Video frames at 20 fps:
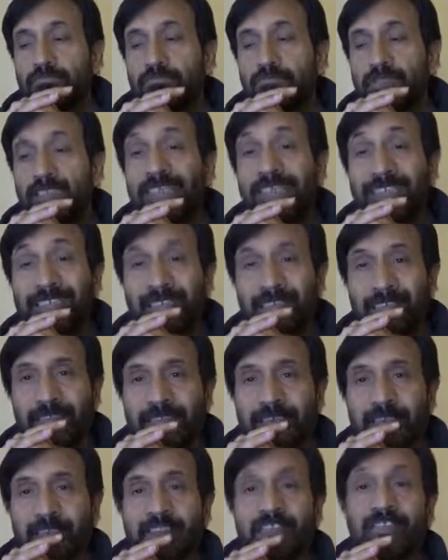
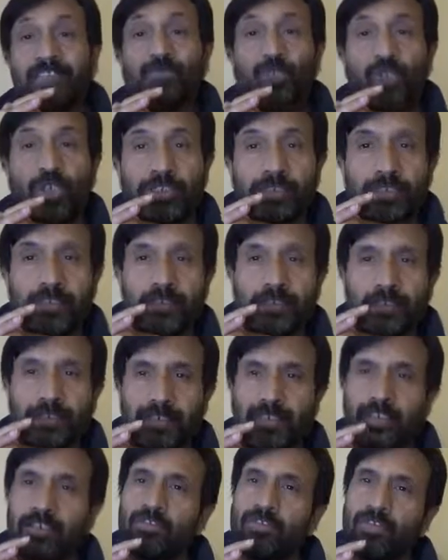irritated or stimulated,
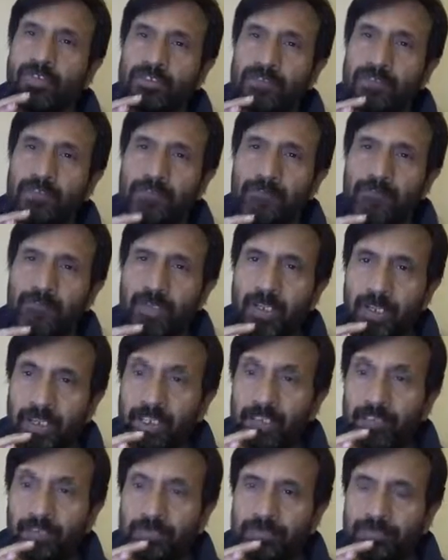it can cause the
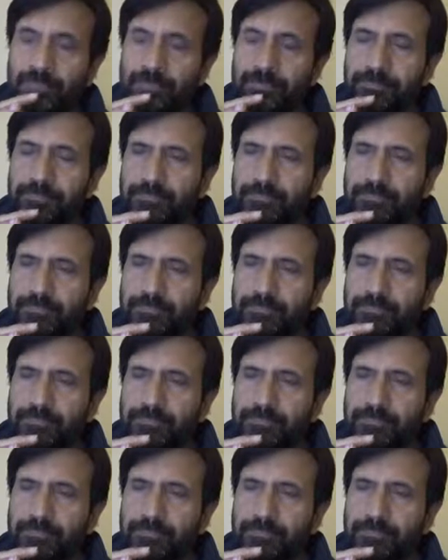hiccups.